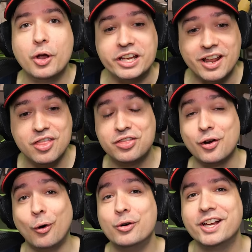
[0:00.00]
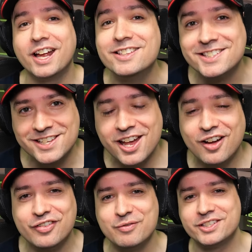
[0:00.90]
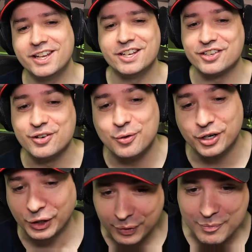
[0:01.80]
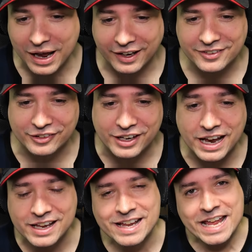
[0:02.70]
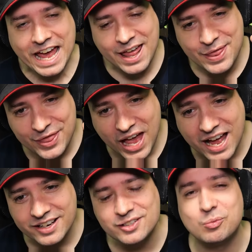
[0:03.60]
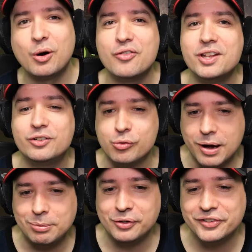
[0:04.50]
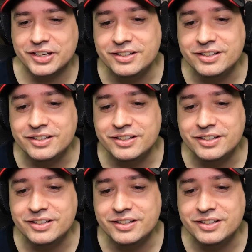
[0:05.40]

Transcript: it and throw it against Seraphim Station or Grimhex, okay? And that is where the troubles and